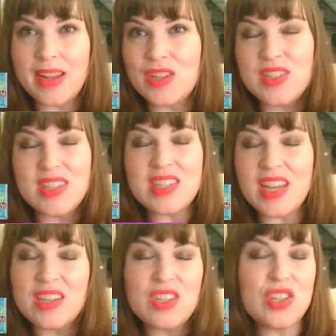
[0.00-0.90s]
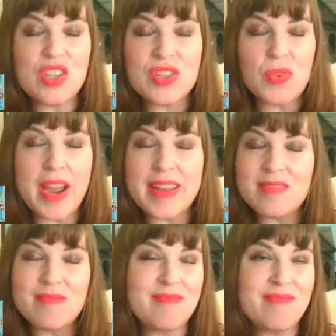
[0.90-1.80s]
I just intended to just write
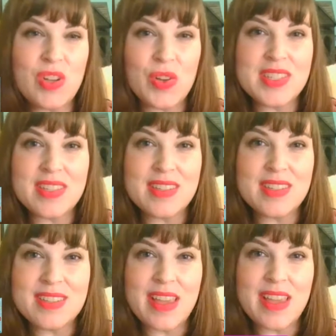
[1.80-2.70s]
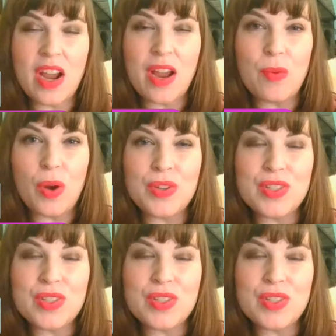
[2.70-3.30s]
nonsense, and I wrote